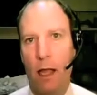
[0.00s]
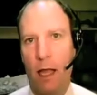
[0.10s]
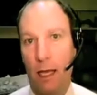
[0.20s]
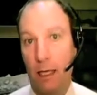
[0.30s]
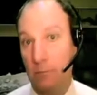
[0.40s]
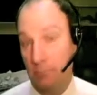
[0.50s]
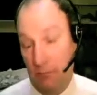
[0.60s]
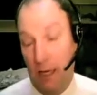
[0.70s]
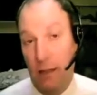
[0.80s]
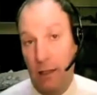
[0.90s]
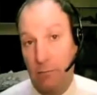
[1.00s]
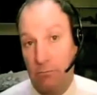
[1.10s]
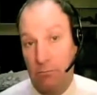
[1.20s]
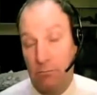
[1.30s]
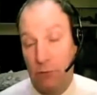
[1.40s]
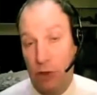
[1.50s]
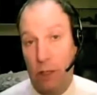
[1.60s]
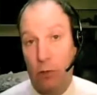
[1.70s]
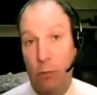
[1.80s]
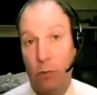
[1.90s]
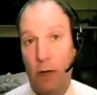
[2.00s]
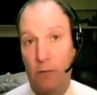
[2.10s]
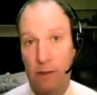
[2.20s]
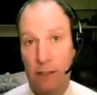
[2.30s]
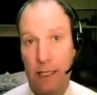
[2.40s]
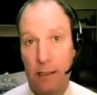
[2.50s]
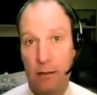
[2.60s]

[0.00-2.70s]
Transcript: and I think shareholder profits get